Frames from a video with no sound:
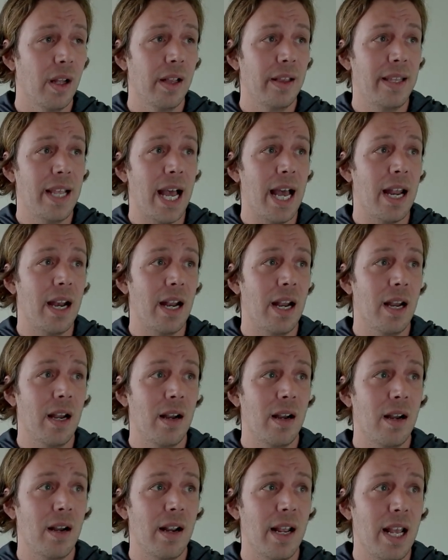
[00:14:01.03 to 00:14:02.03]
that
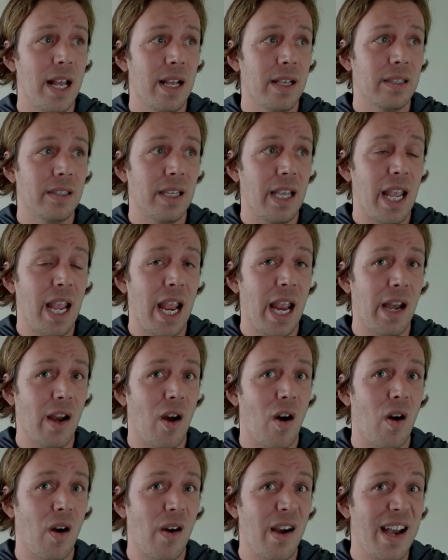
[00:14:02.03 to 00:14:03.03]
is in
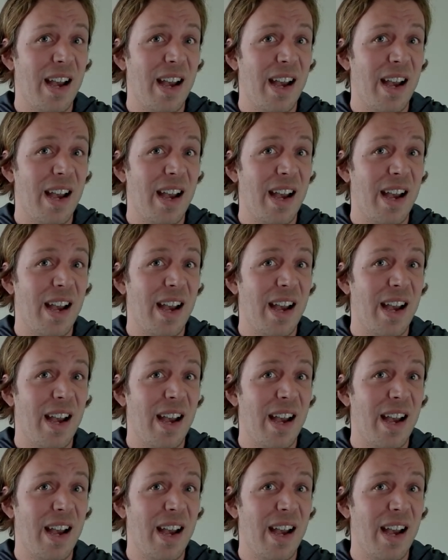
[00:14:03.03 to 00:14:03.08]
our